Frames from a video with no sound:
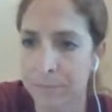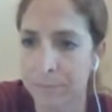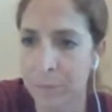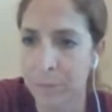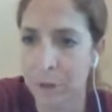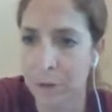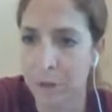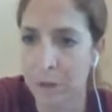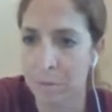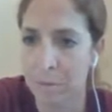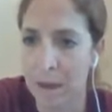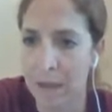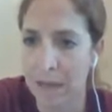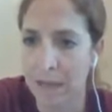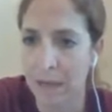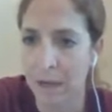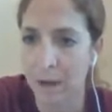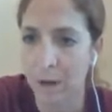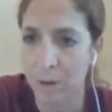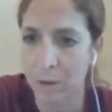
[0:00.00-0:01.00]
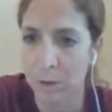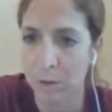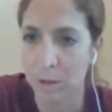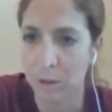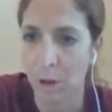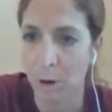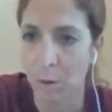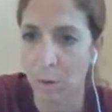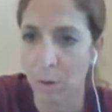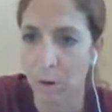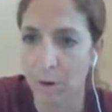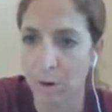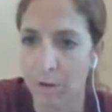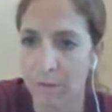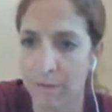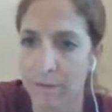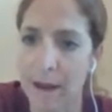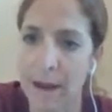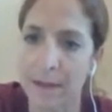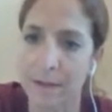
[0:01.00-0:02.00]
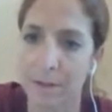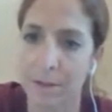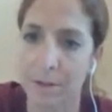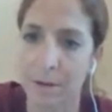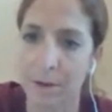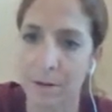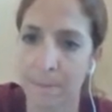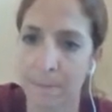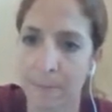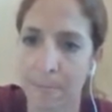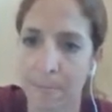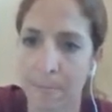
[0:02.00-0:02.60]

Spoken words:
You can make it go slower or faster.